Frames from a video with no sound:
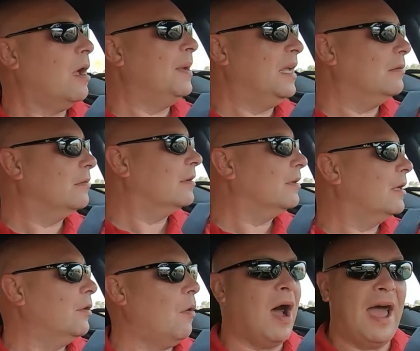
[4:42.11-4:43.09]
I mean,
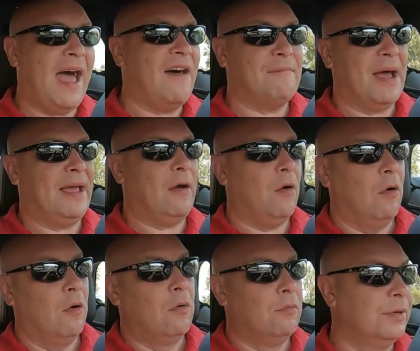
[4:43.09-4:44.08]
you know, I have my
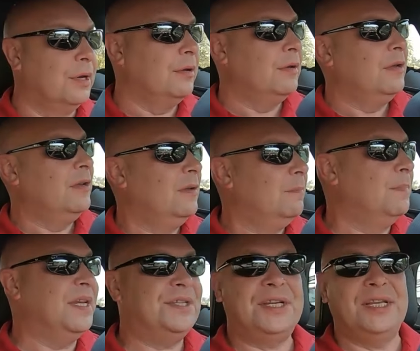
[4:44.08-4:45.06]
own
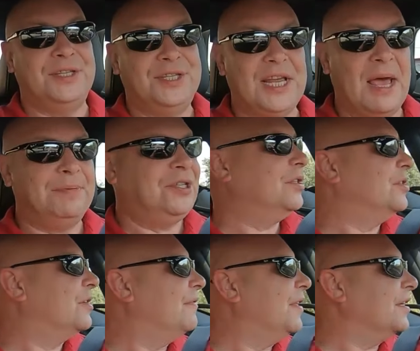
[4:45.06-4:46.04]

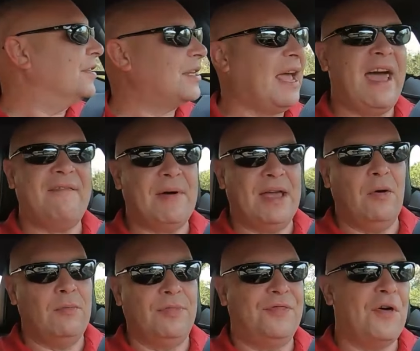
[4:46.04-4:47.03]
misconceptions of this. I have my
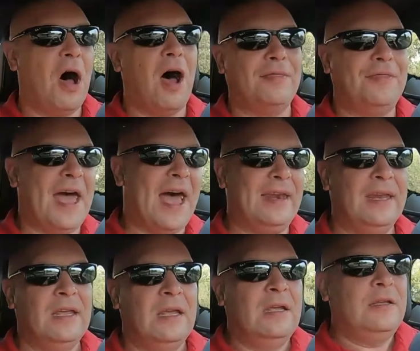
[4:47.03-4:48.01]
own thought that,
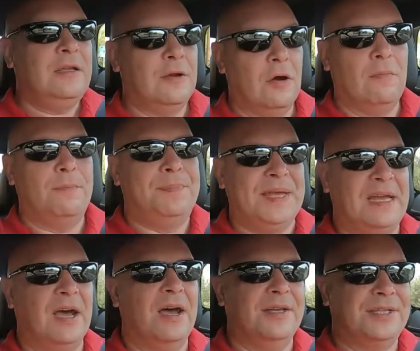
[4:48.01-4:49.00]
you know,
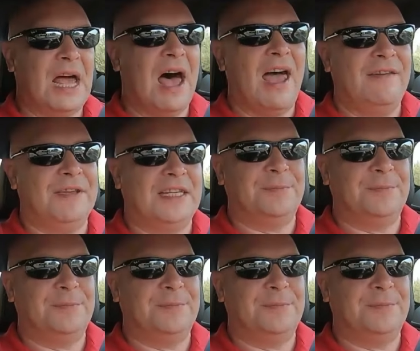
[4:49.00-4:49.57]
because I've